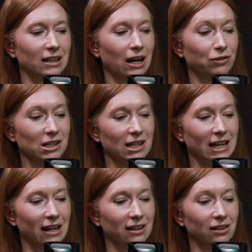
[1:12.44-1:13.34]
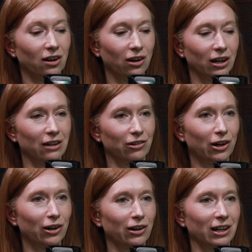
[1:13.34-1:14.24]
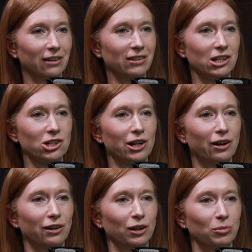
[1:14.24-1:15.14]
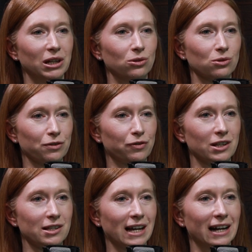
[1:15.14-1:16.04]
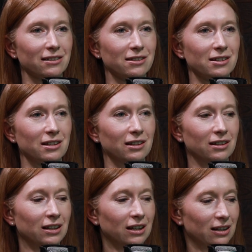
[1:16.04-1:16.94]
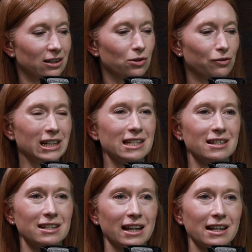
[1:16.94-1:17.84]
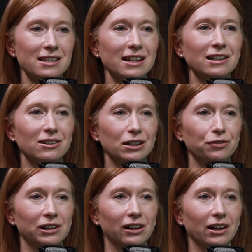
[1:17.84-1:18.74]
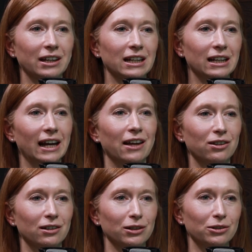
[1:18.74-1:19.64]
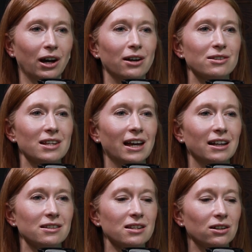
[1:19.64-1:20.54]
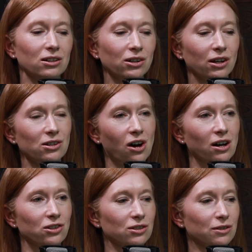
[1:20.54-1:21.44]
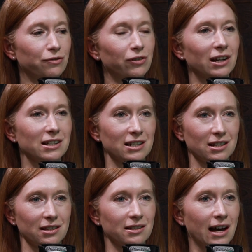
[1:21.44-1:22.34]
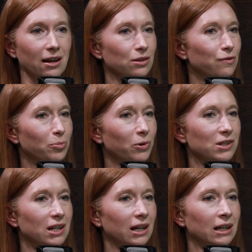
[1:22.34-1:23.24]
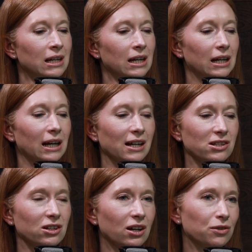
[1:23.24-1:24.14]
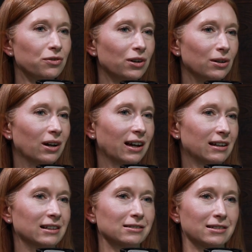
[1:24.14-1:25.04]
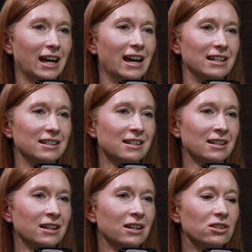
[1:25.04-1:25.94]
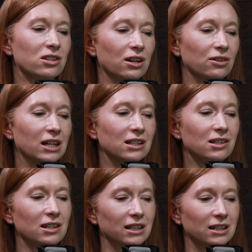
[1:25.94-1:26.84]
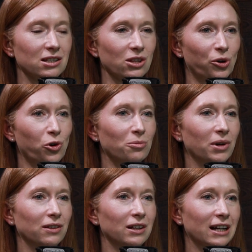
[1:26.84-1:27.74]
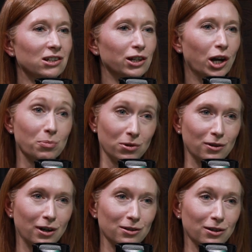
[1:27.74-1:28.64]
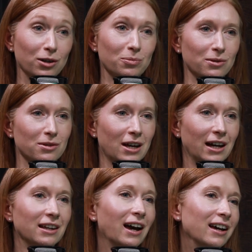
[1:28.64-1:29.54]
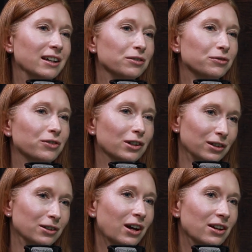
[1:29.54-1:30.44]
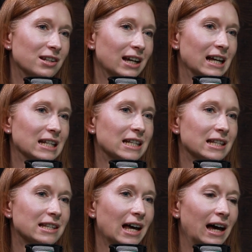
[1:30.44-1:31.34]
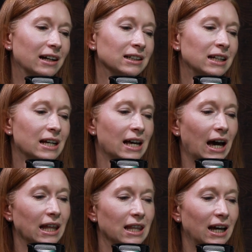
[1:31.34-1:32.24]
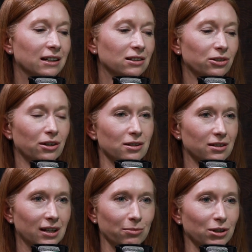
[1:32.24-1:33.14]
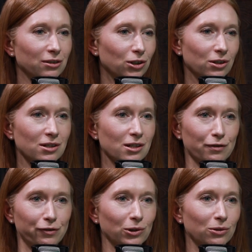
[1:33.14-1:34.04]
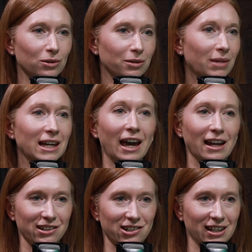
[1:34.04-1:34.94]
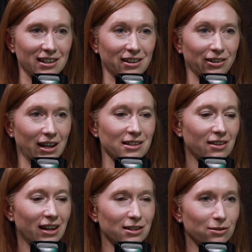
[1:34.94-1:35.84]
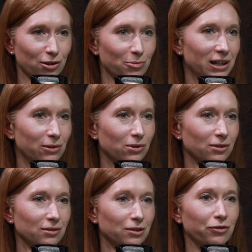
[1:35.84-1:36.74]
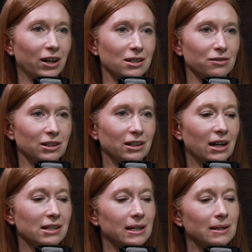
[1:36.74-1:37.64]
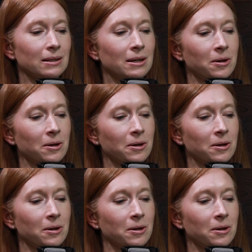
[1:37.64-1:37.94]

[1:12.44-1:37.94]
having to get higher and higher each time in order for the cells to sort of listen to that signal, if you like, and let the glucose in. So glucose can't just flood into the cells of the body. It has to go through like a little gate. So insulin is the hormone that actually opens that gate for glucose to get into the cell. And then glucose can then be used as a fuel and make energy. Okay, so that's ultimately what the fate of glucose is.